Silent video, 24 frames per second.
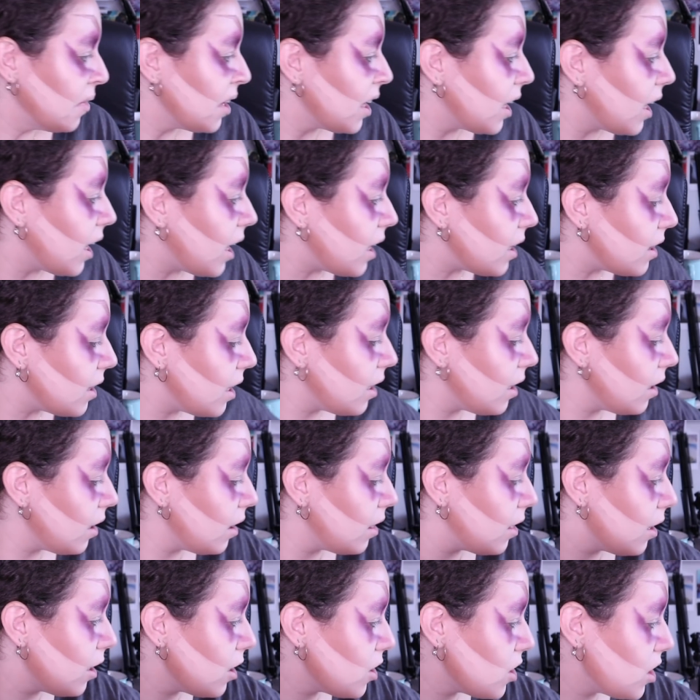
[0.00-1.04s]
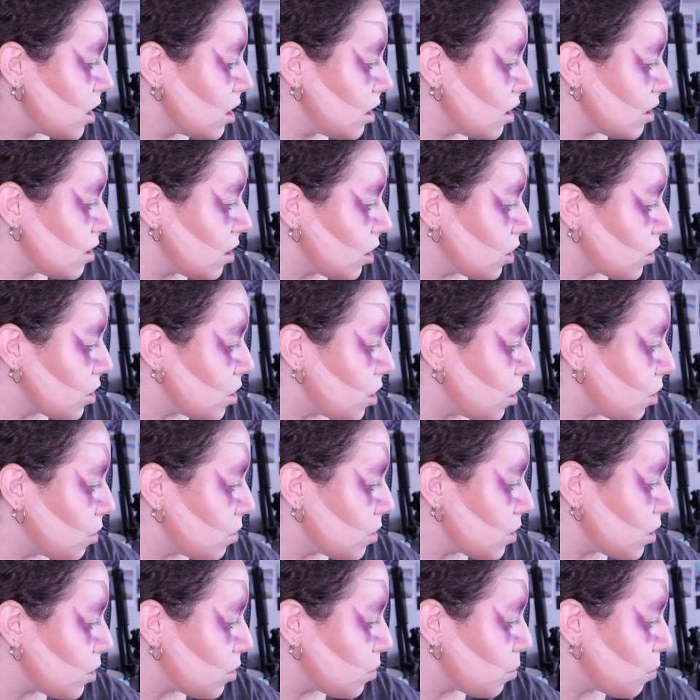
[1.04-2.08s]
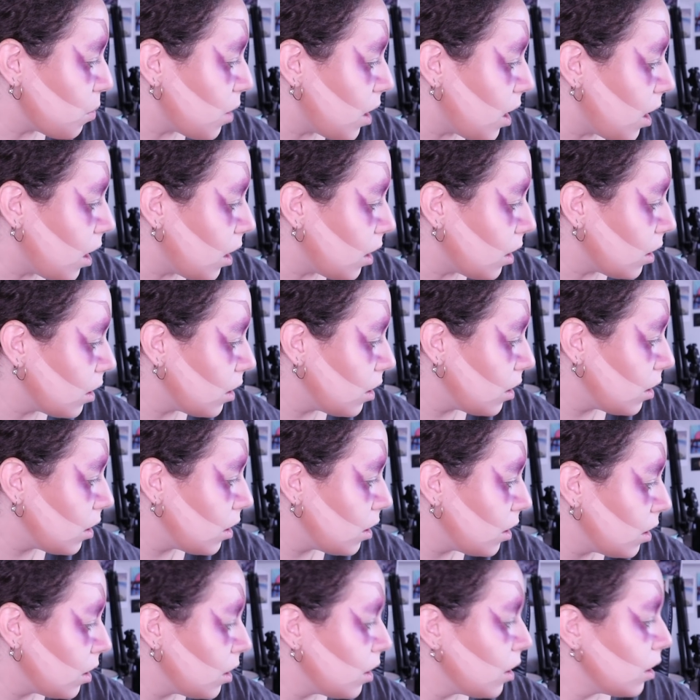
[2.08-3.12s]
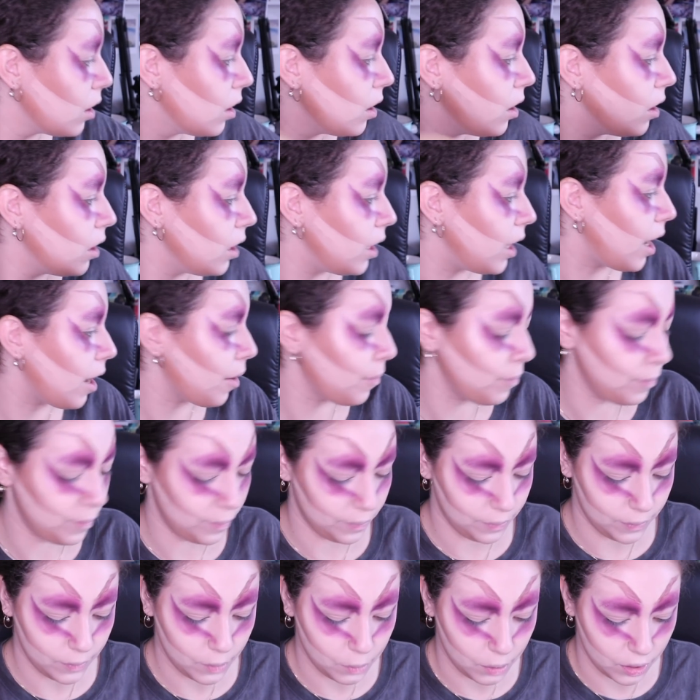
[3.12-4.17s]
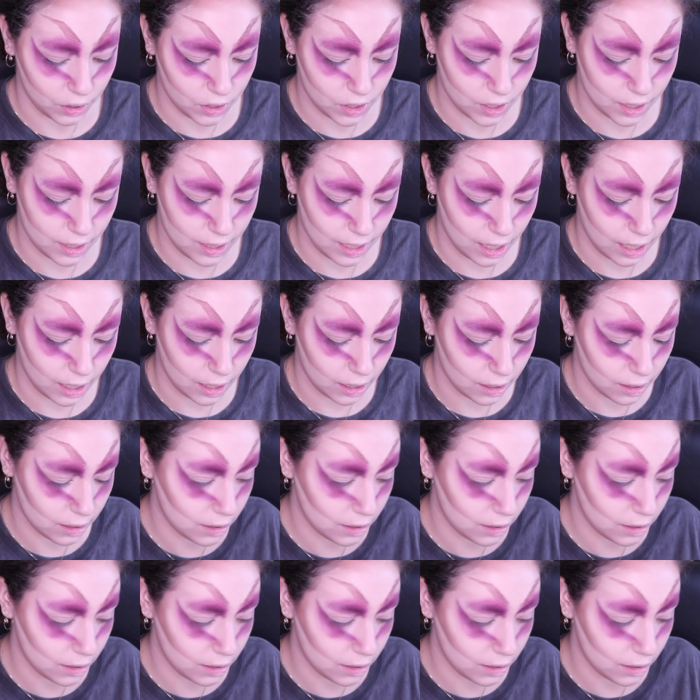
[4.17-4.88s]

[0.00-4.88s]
And then I think she does her nose as well. Yeah, while she's at it.